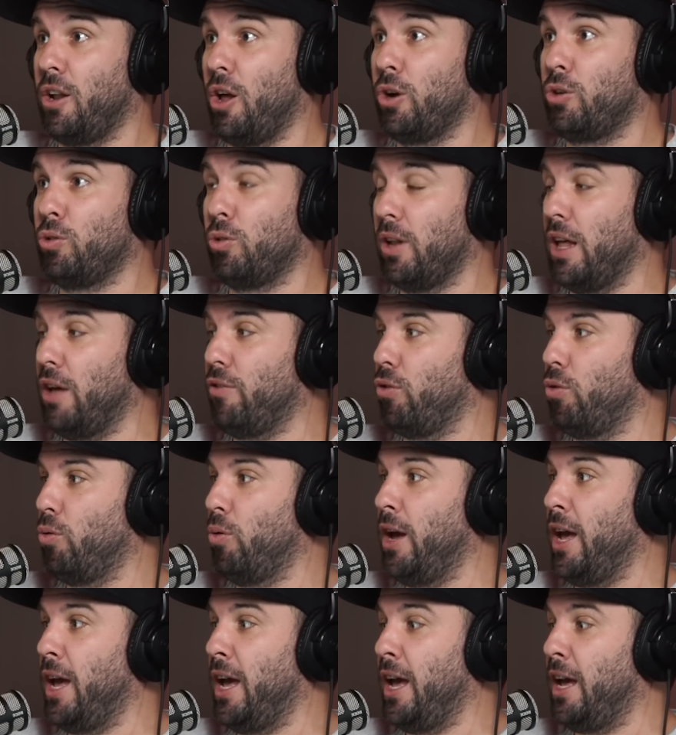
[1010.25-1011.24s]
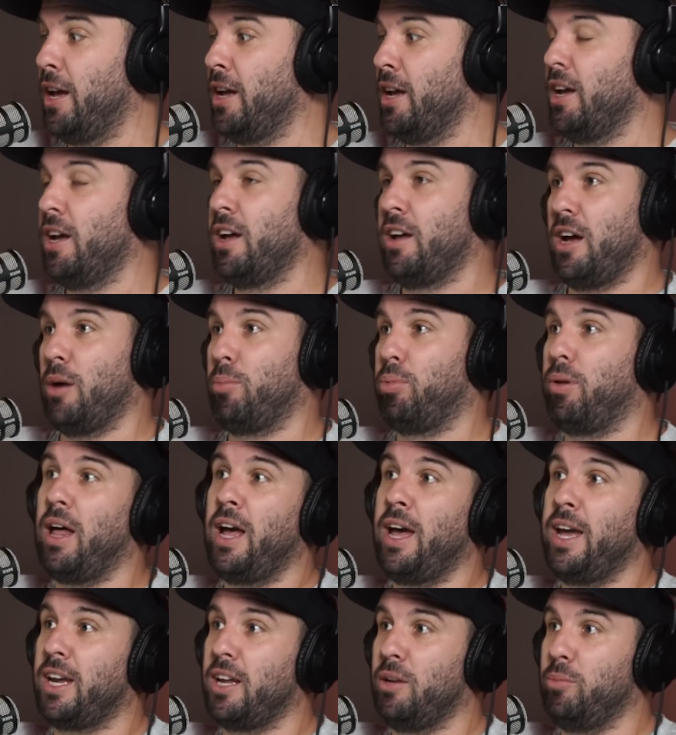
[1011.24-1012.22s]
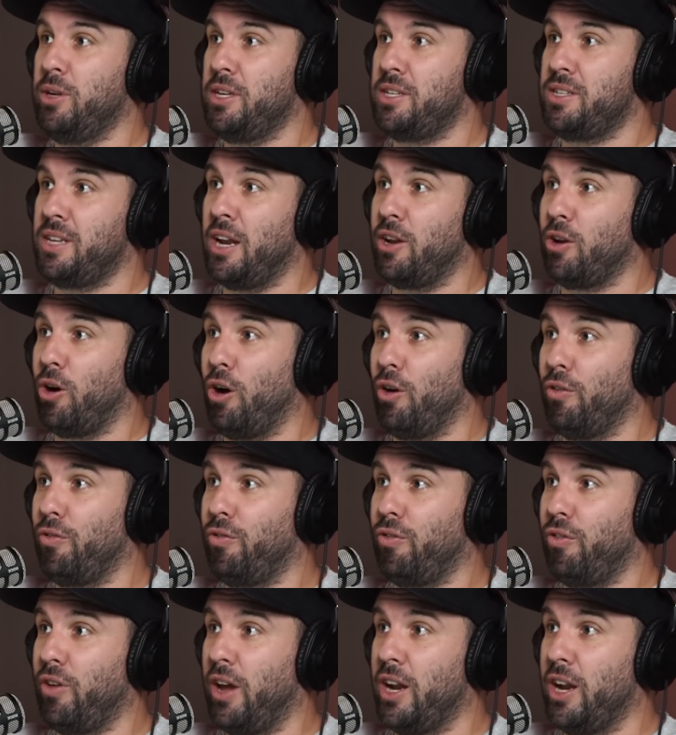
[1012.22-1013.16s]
local level where a player can be sent off,